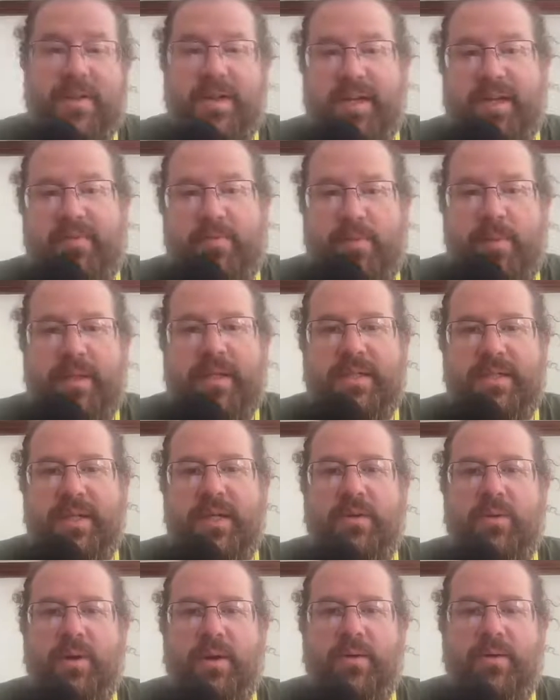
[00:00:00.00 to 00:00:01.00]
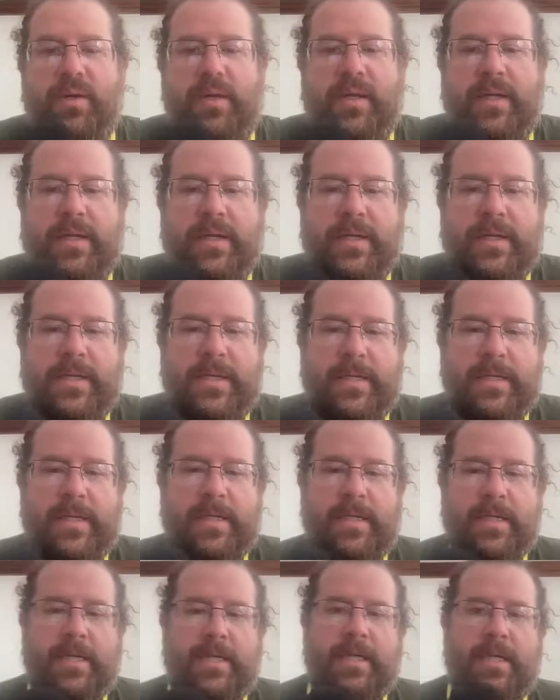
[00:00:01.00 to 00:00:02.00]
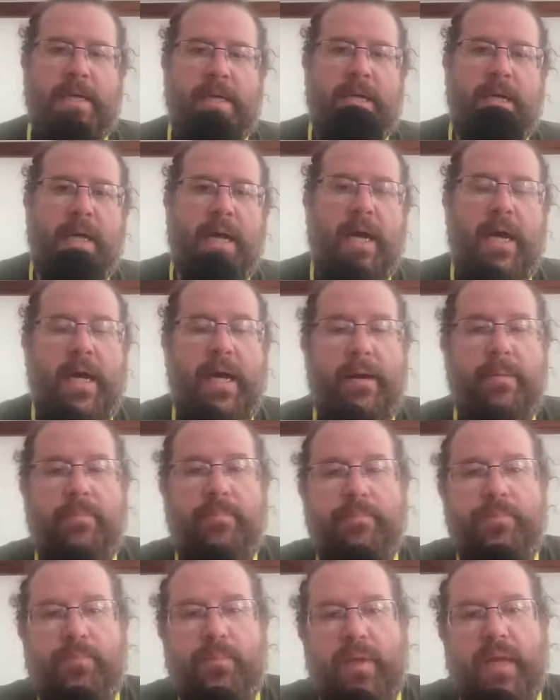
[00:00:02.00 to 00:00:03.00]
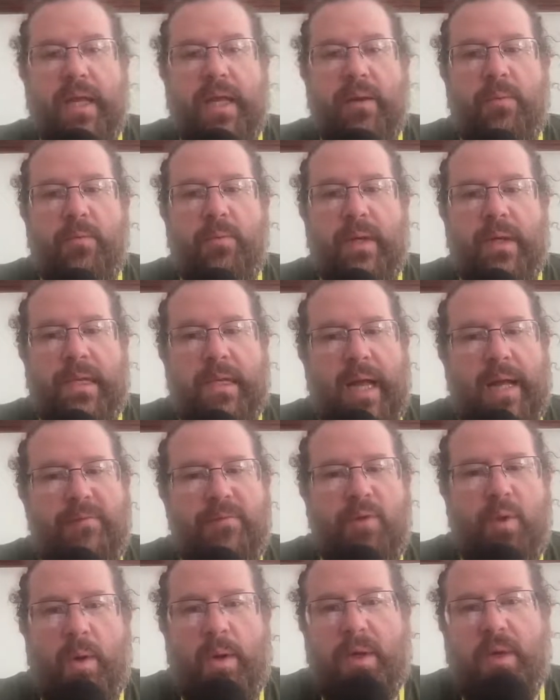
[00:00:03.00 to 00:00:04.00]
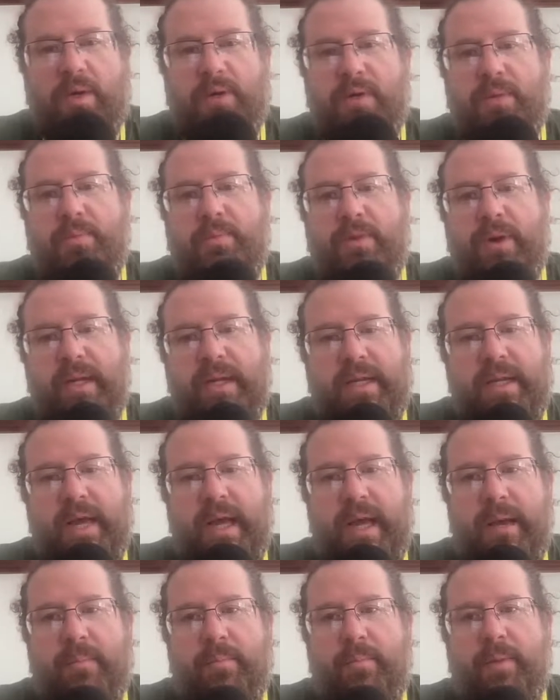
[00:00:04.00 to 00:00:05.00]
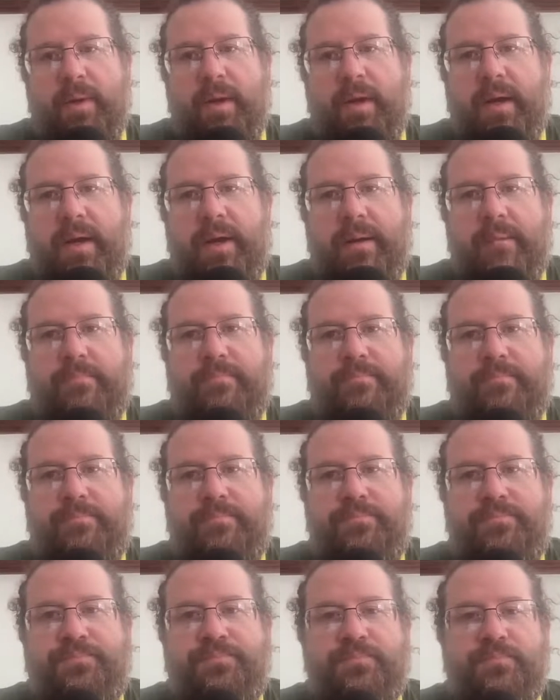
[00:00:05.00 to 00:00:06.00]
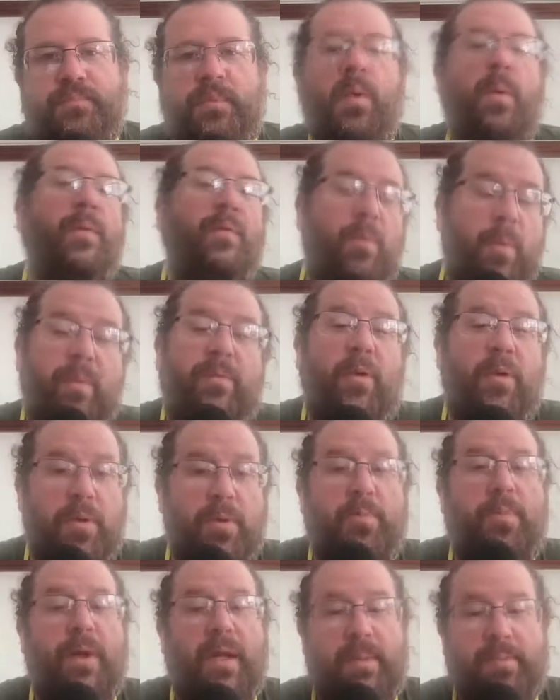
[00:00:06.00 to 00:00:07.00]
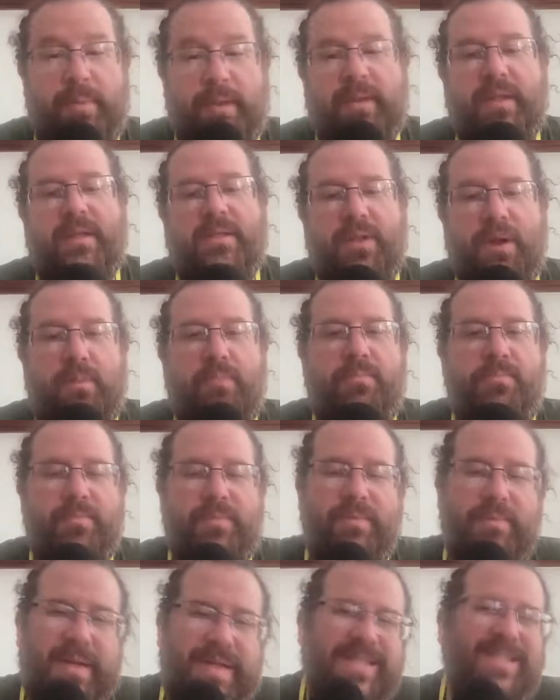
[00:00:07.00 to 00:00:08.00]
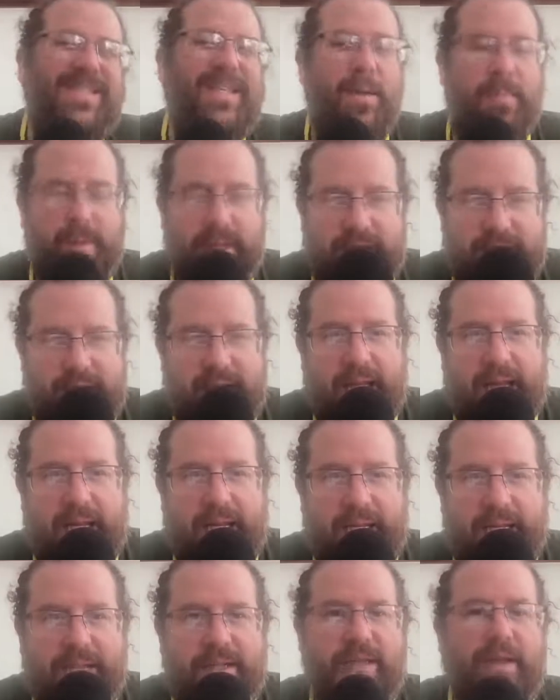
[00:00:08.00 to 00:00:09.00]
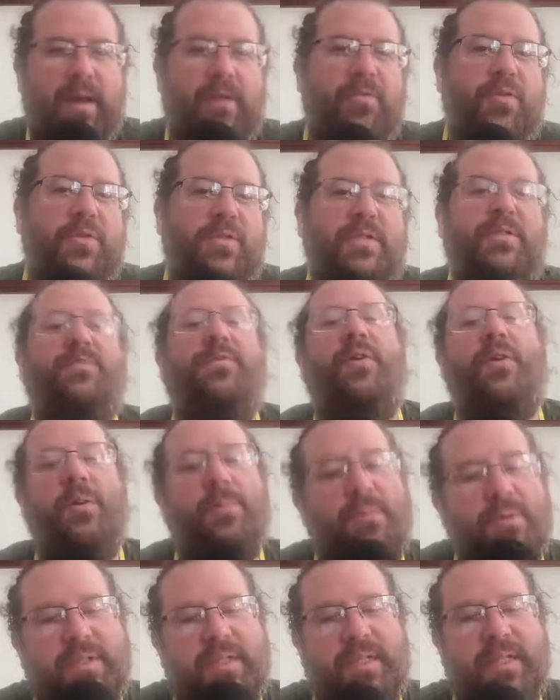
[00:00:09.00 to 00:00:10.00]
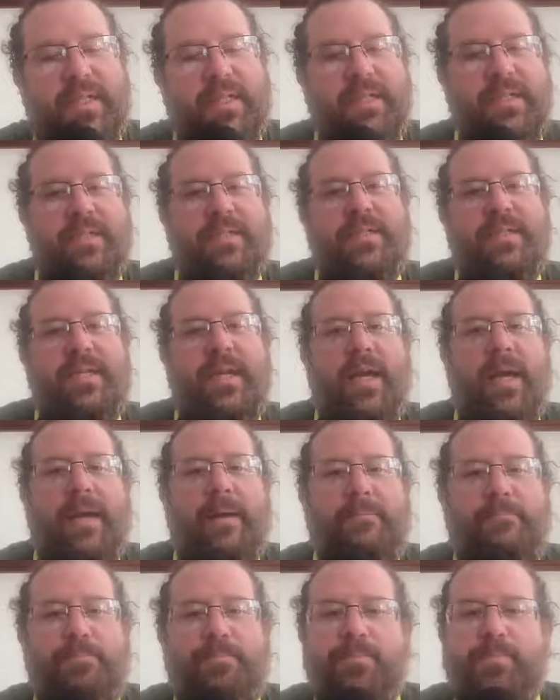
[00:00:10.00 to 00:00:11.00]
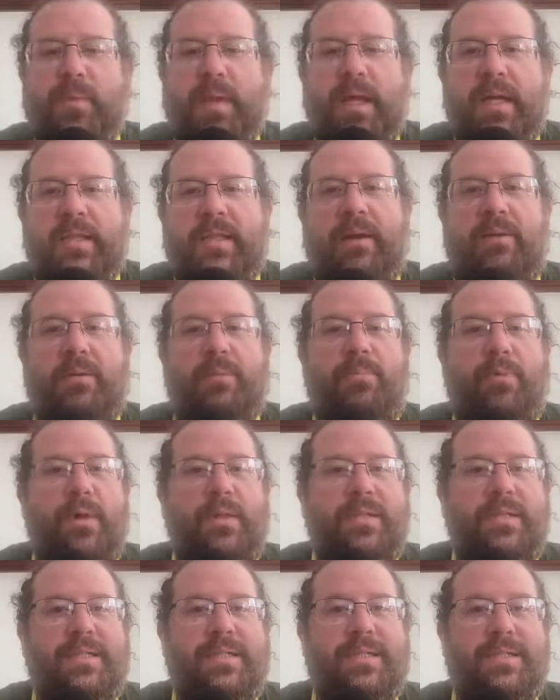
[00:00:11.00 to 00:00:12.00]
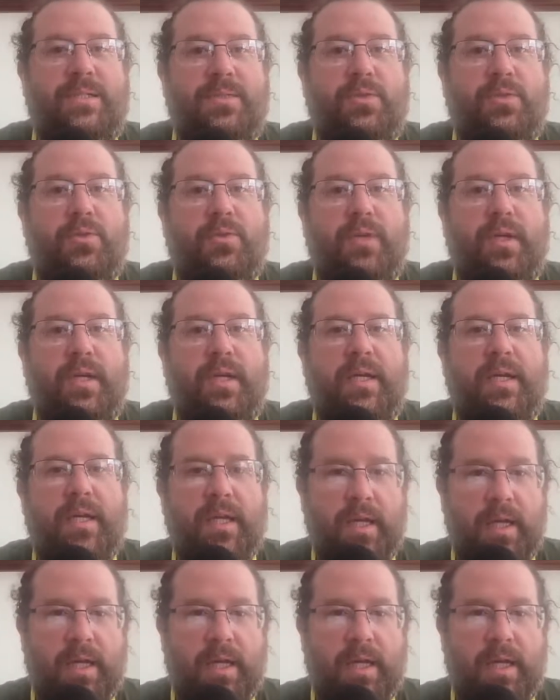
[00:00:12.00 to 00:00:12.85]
the Undercover Policing Inquiry. We haven't quite gone to the break yet, but we've gone to break, but it's not because of the 10-minute delay. If you're still following proceedings, Derek Bryce is still talking.